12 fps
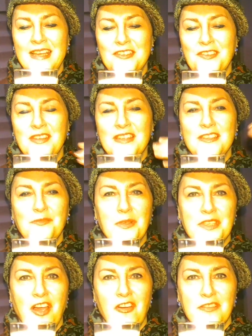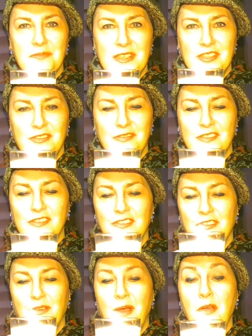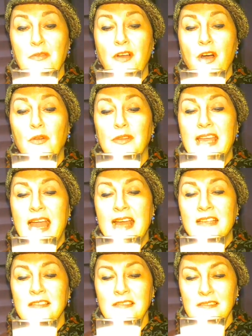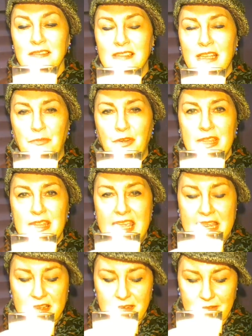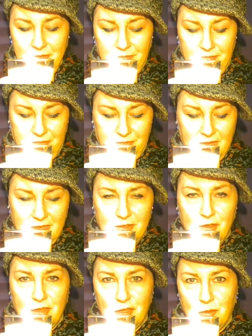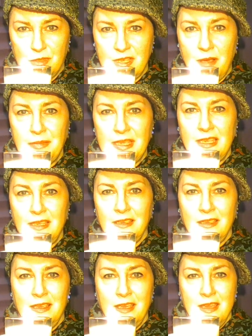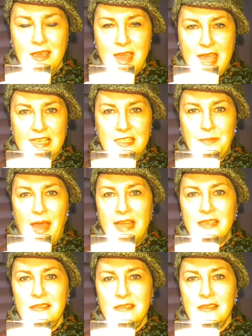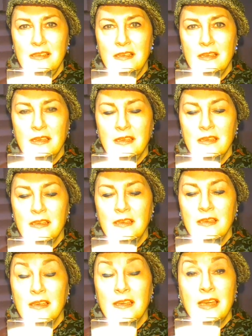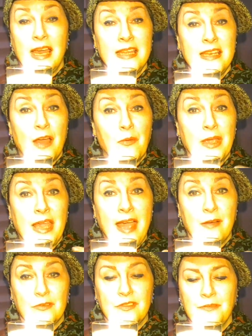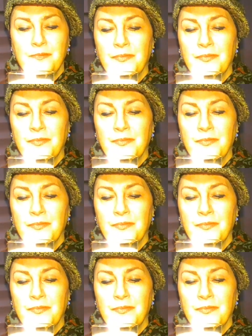So this is what I ask my students to do. Hold the candle, then breathe in so that your tummy expands. And now we count.